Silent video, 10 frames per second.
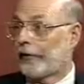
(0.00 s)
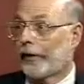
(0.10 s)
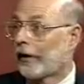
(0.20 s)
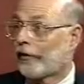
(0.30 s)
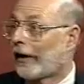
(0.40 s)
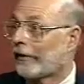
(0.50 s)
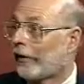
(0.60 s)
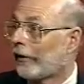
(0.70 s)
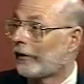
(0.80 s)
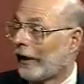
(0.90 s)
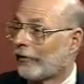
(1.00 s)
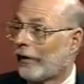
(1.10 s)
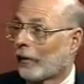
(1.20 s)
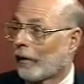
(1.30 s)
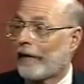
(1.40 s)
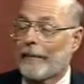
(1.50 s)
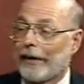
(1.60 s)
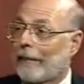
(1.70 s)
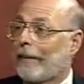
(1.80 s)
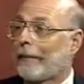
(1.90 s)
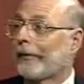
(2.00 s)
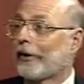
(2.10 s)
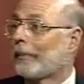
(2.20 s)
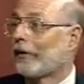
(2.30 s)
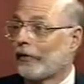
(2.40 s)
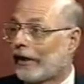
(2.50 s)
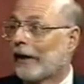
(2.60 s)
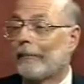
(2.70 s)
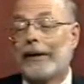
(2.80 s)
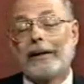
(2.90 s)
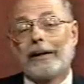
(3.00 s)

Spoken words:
It certainly attracted her attention. There weren't that many people in the museum,